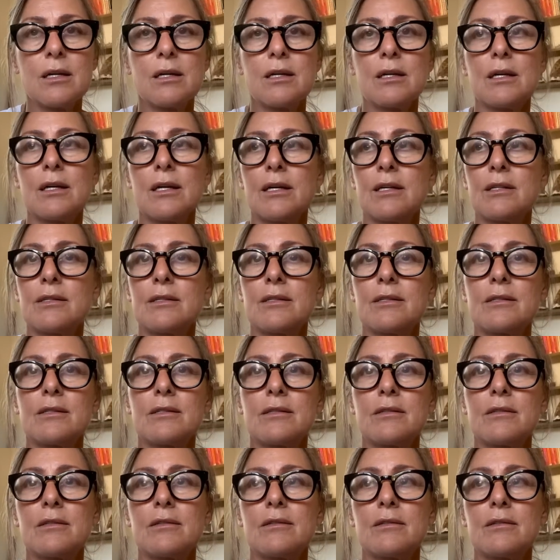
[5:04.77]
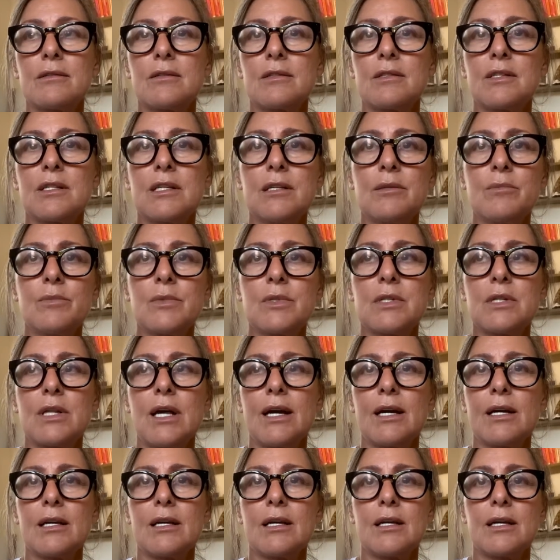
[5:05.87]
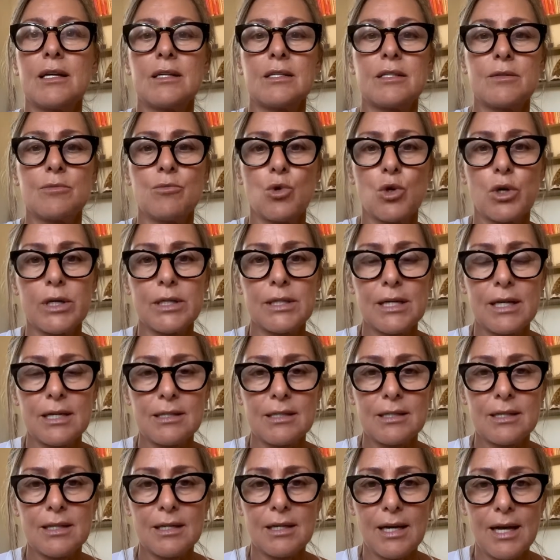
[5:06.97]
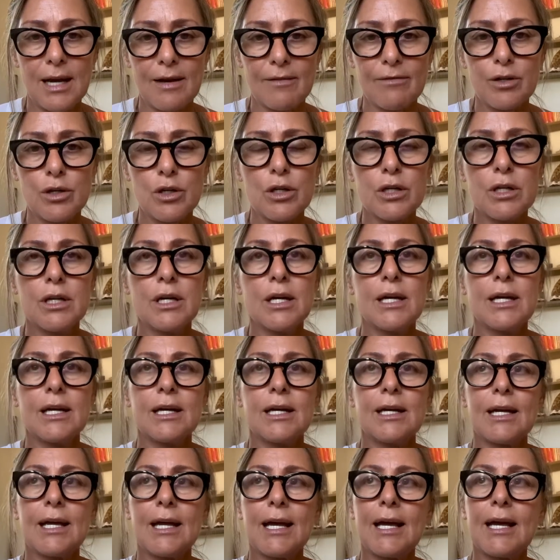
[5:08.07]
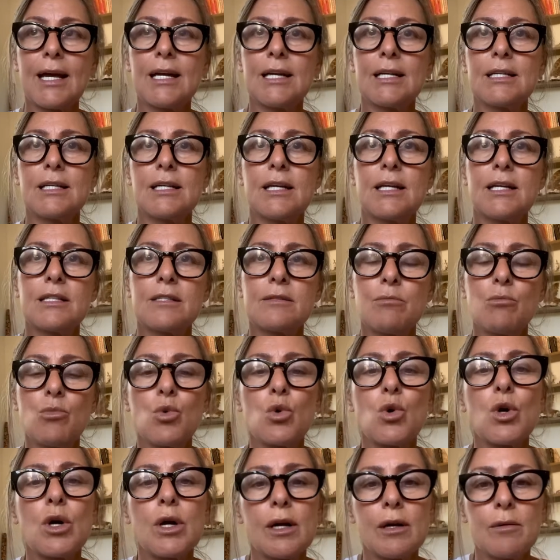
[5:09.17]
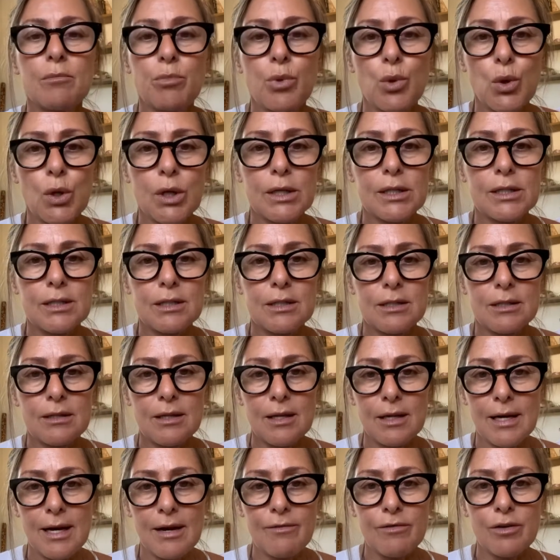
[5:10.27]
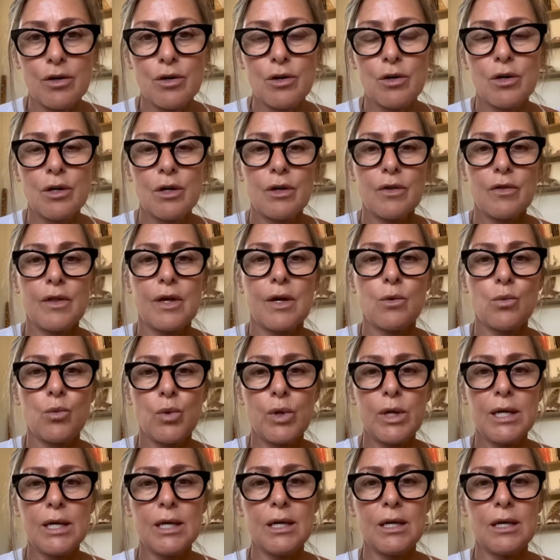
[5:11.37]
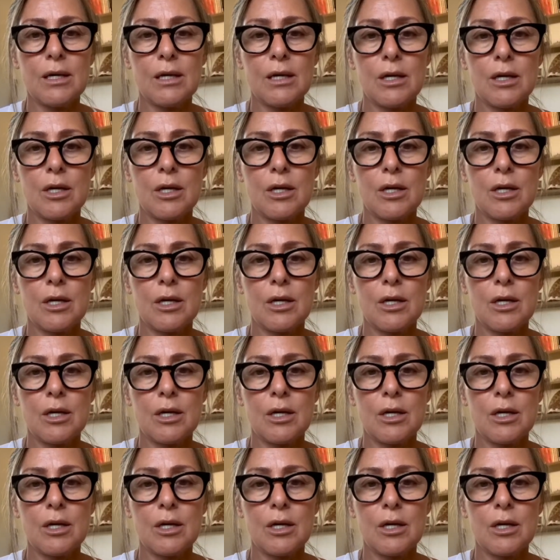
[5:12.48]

it seems like it's more intense than ever, and it's more important than ever that we